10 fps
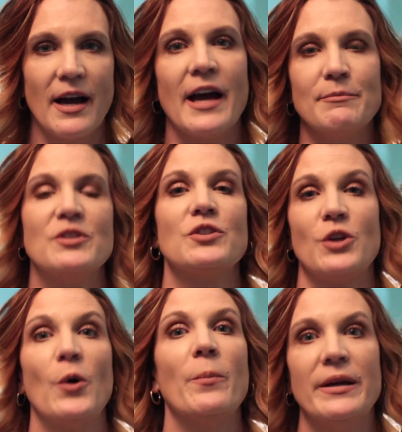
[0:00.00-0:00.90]
I'm
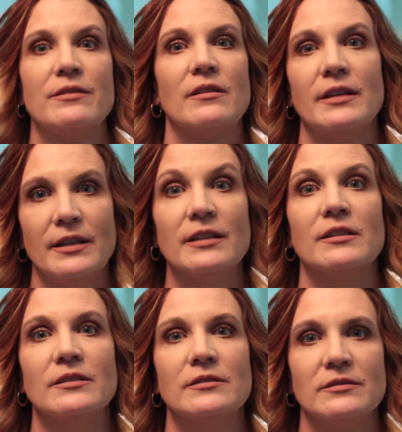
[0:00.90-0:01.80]
so mentally
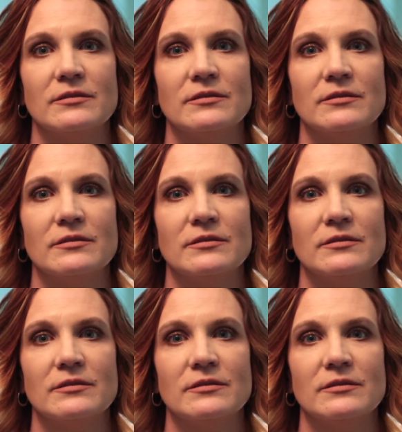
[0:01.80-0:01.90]
ill.